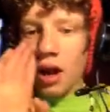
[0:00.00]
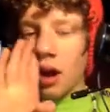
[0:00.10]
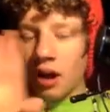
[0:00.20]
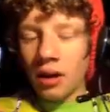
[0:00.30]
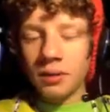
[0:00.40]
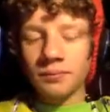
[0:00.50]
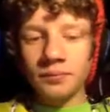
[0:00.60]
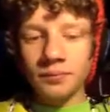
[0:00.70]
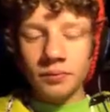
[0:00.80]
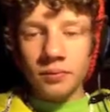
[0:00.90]

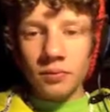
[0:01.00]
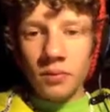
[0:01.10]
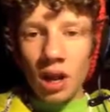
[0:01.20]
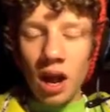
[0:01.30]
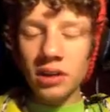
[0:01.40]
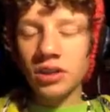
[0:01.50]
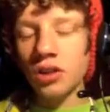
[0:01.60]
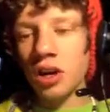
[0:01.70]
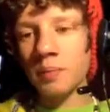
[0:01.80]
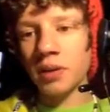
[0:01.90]
Um... I
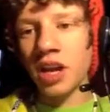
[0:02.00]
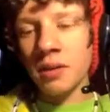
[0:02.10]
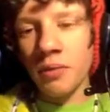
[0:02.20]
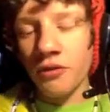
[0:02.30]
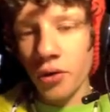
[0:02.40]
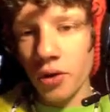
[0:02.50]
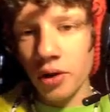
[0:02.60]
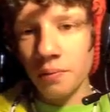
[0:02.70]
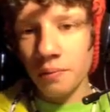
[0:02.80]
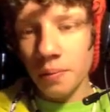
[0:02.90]
started playing before.